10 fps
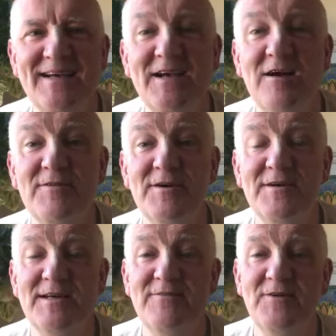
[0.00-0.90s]
cover,
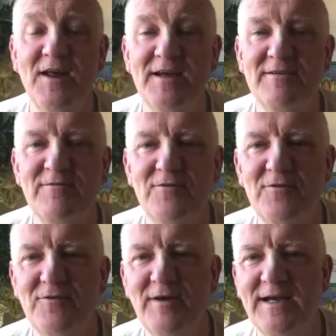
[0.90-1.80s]
if you like,
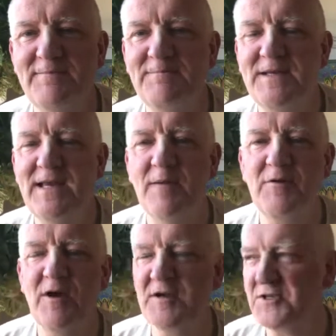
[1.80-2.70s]
for
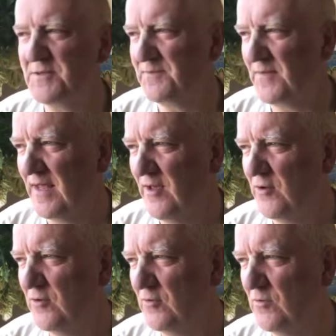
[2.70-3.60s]
Yamaraj,
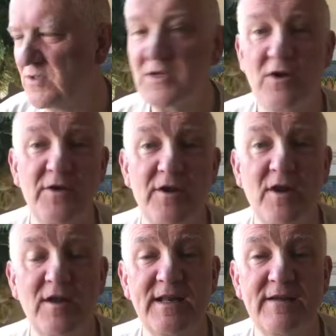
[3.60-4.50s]
who wasn't going on
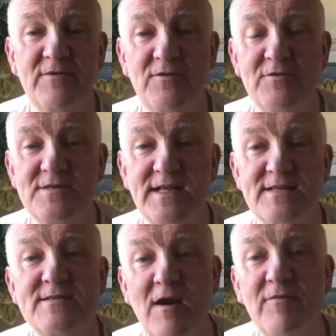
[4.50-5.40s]
holiday, of course.
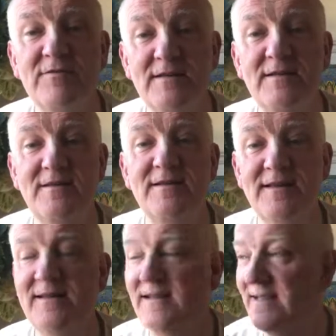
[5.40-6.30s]
That's often
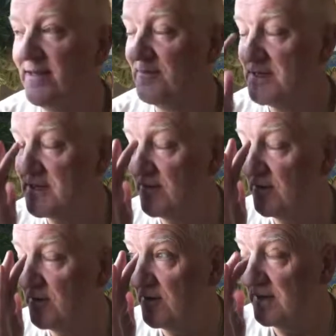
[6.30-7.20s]
in the
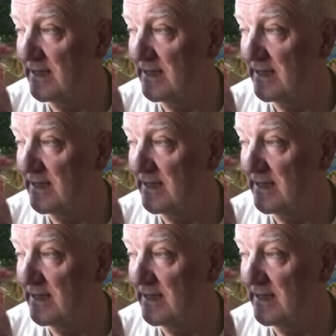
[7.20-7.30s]
material world,